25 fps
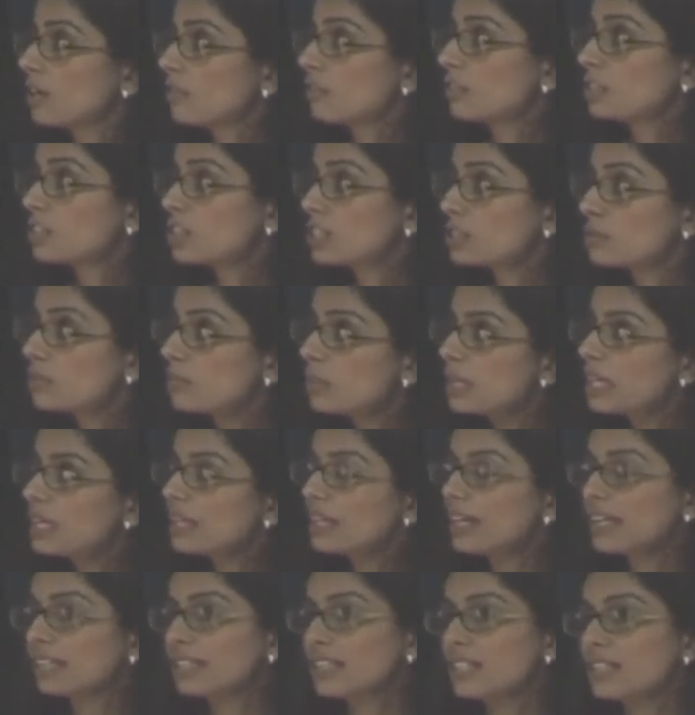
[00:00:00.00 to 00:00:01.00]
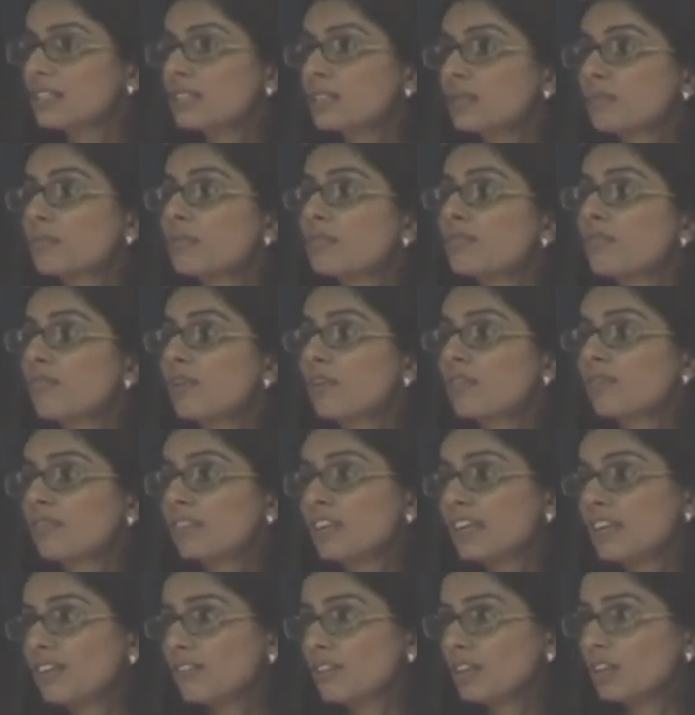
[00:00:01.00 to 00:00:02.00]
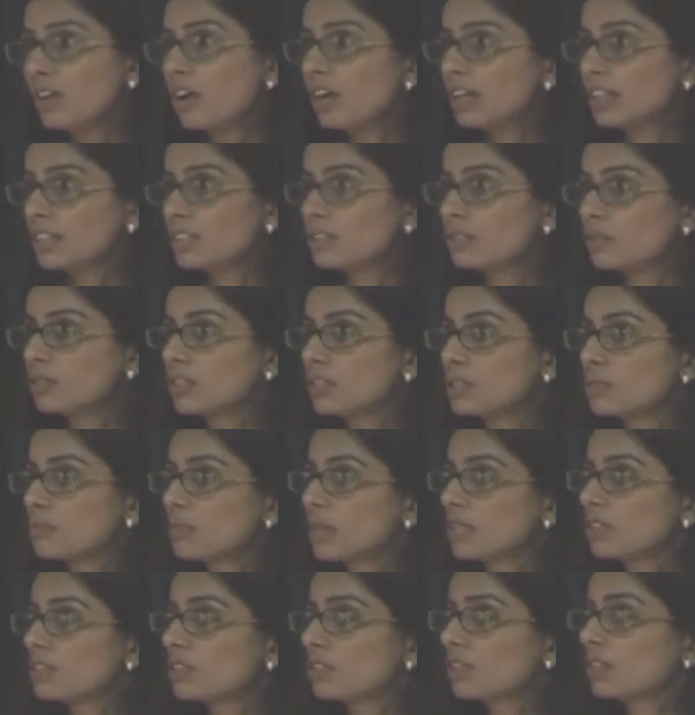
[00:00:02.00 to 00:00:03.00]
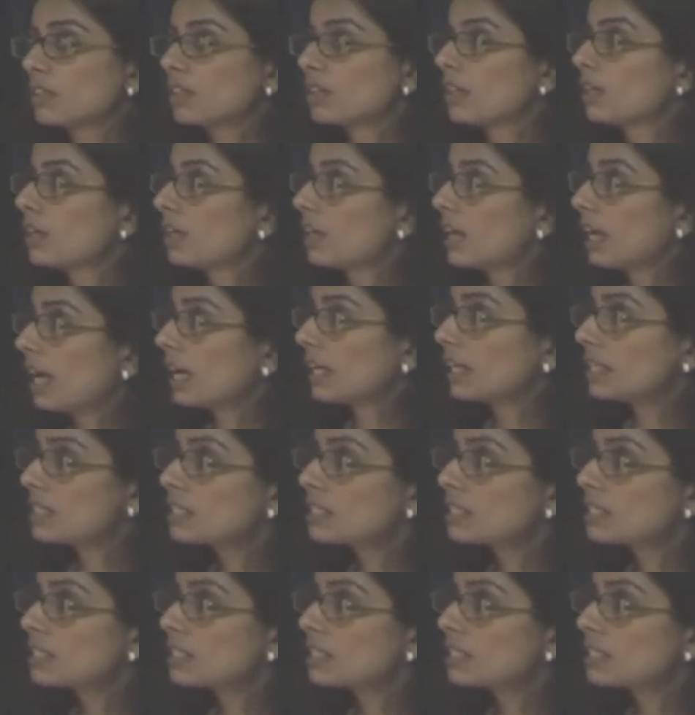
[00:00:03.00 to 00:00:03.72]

which has been at it before we even got into this picture, and